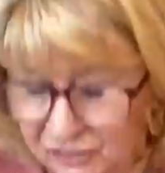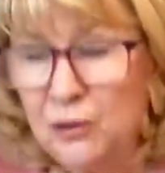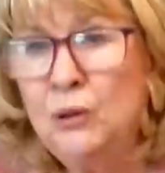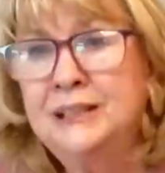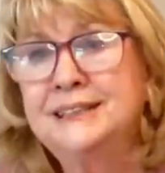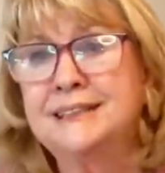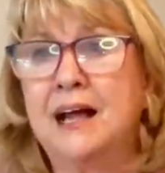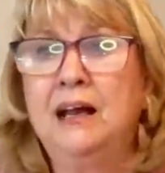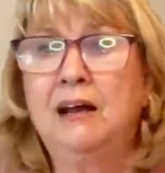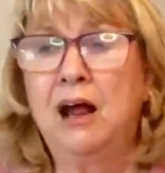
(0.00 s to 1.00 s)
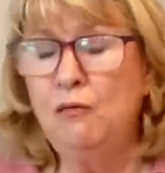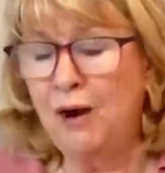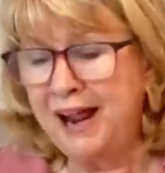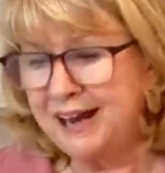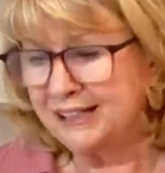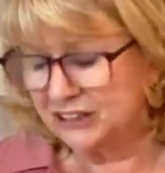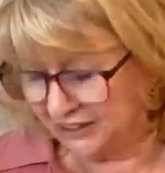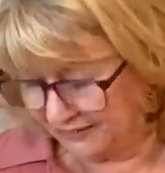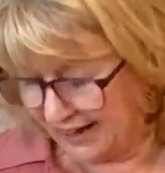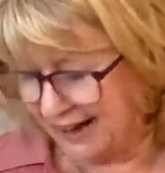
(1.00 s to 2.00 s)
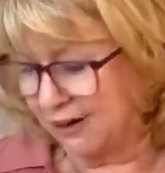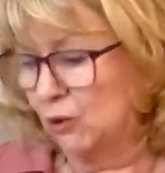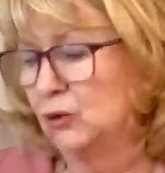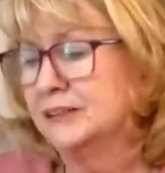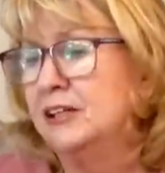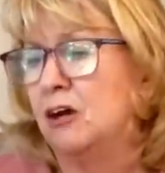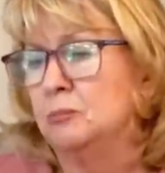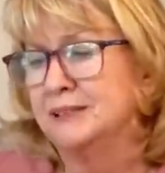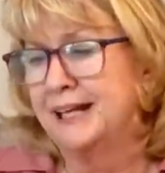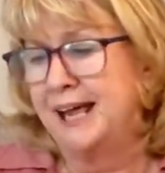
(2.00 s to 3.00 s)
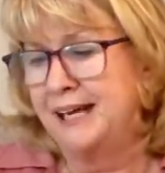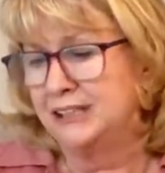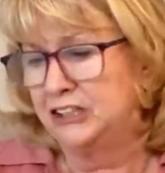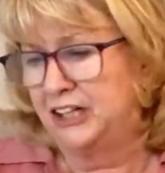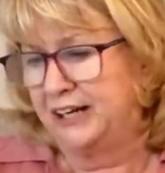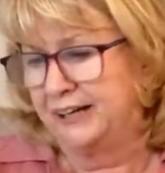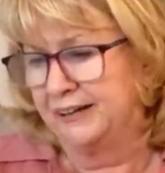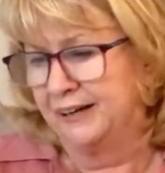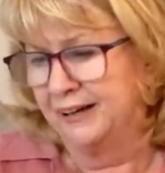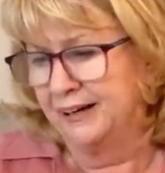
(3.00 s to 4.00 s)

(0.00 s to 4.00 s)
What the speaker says: there was a range in there called Tom's Kitchen.